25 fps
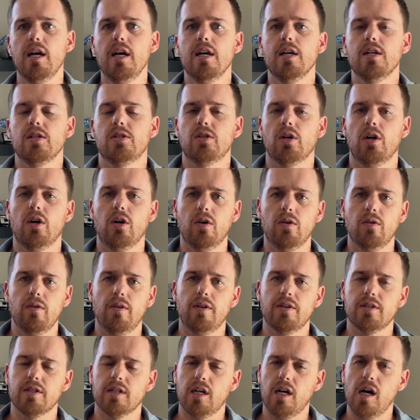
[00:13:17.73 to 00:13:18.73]
So
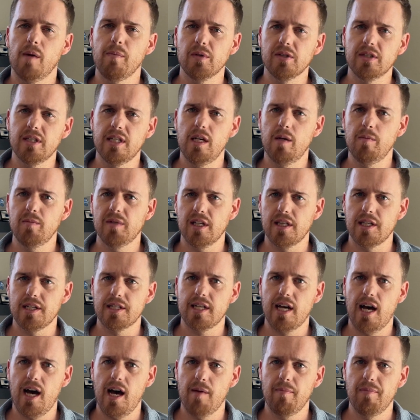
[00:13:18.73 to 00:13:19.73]
there's a couple teams at the
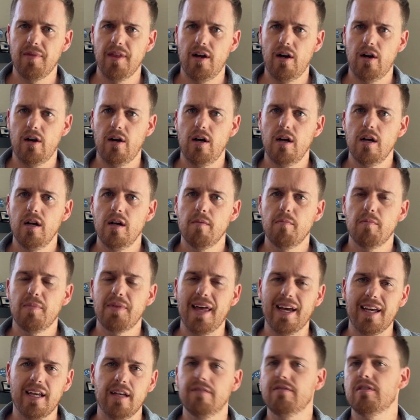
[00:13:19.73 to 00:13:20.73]
top there, but
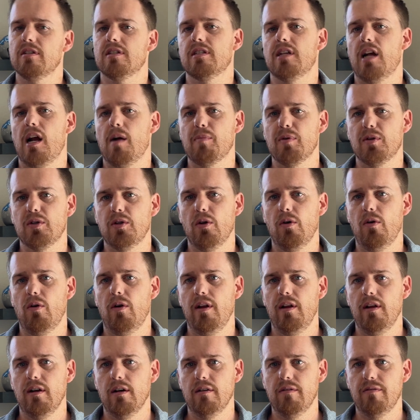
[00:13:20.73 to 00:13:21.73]
that gives us an
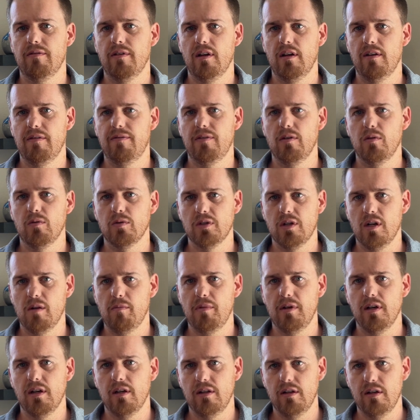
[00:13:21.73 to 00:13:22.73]
opportunity of, if it was going to
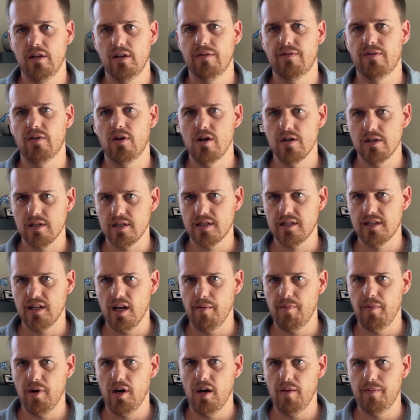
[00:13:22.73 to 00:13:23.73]
be a year for us to
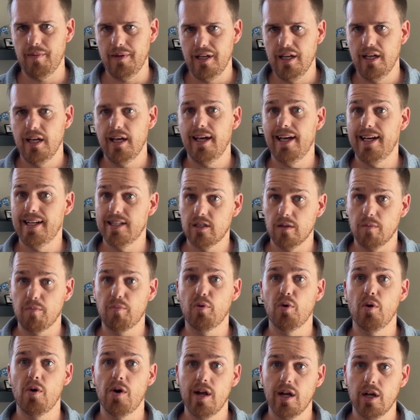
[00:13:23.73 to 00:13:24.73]
step up, it's a
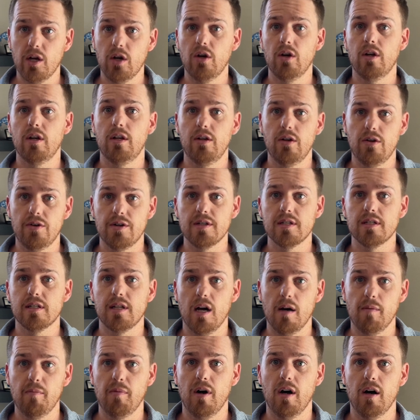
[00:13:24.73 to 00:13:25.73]
pretty good year to
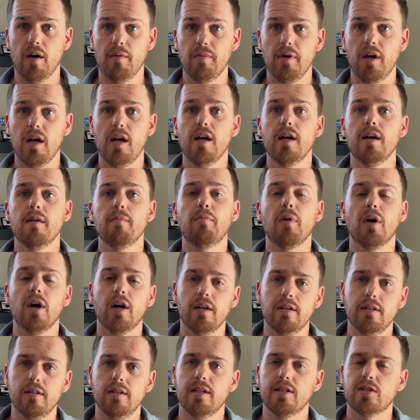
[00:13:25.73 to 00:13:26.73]
step up.
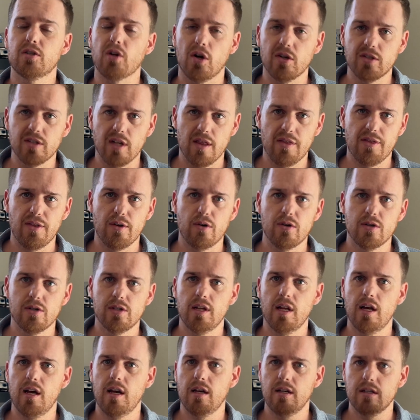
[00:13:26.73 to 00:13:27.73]
But it starts on
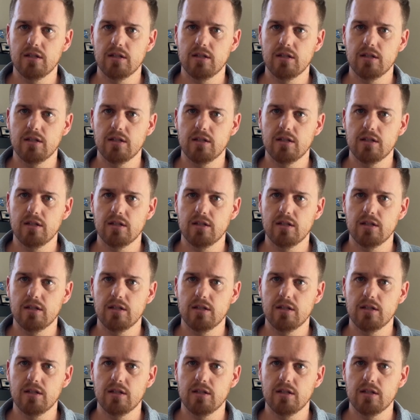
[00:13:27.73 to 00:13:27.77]
Thursday.